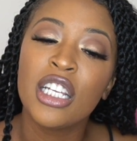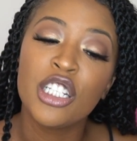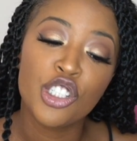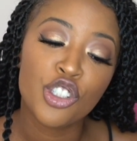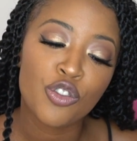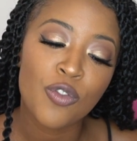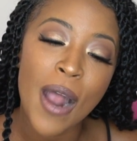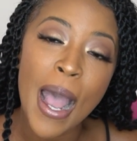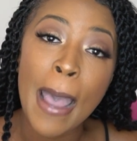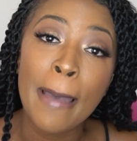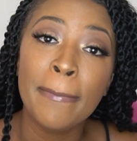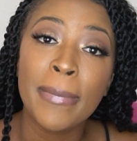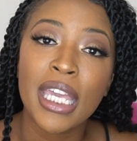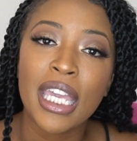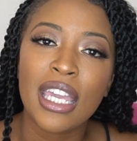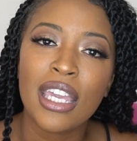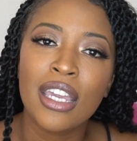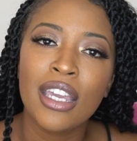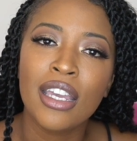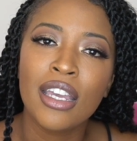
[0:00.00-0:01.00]
Try
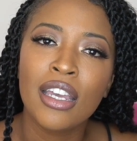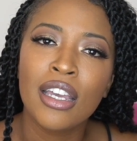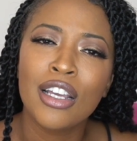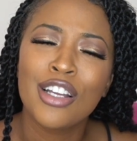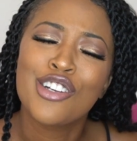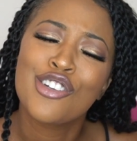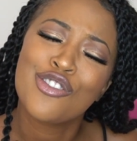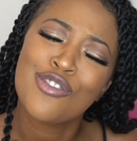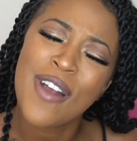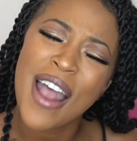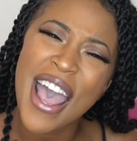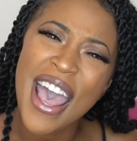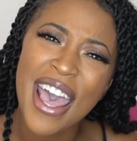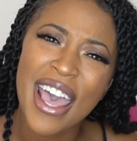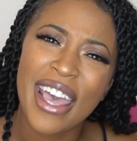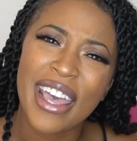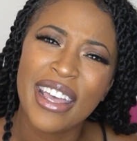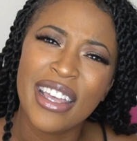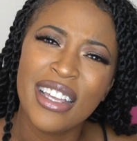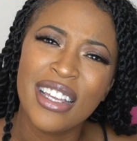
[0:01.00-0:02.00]
me.
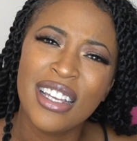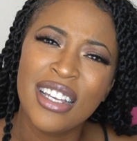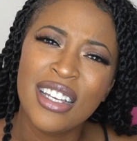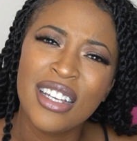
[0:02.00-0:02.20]
Try.